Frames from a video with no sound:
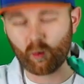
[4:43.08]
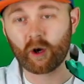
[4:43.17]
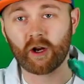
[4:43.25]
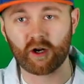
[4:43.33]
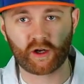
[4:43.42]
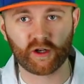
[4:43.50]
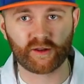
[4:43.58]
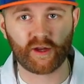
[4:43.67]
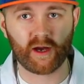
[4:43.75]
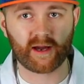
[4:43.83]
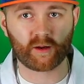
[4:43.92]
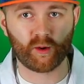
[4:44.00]
We're gonna cut
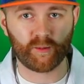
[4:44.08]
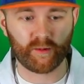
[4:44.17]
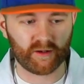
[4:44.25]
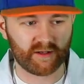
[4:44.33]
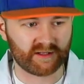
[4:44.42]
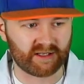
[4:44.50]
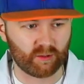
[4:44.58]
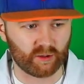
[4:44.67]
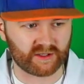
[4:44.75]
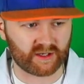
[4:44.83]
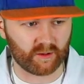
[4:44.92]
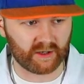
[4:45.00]
the egg open and see
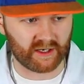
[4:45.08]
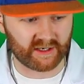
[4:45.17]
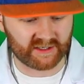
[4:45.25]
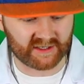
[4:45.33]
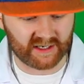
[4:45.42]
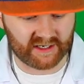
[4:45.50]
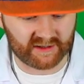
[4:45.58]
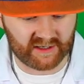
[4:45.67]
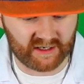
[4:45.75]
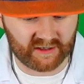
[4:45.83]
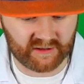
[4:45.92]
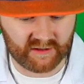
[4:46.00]
what's going on inside
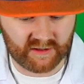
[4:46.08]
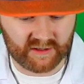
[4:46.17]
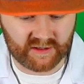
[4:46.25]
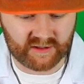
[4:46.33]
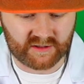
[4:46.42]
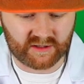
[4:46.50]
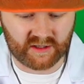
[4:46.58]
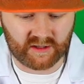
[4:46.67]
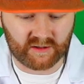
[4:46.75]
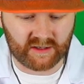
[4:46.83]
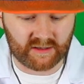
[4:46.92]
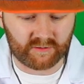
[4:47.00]
there.
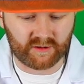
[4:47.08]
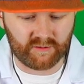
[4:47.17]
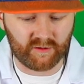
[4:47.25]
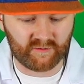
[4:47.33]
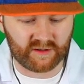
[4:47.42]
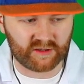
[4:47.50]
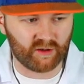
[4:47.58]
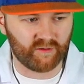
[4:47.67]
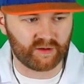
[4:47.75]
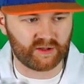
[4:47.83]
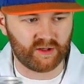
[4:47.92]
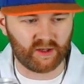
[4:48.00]
So I'm gonna move this
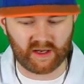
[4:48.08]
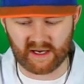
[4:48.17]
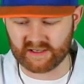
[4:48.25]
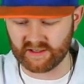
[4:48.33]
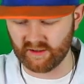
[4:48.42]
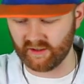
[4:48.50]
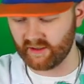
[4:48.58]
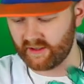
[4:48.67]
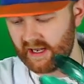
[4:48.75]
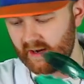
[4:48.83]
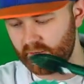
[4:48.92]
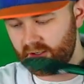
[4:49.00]
over so you guys in the little
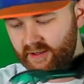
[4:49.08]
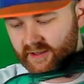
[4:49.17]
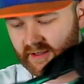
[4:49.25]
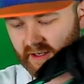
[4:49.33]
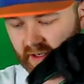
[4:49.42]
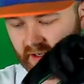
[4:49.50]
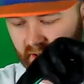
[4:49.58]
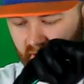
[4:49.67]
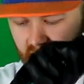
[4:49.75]
camera can see.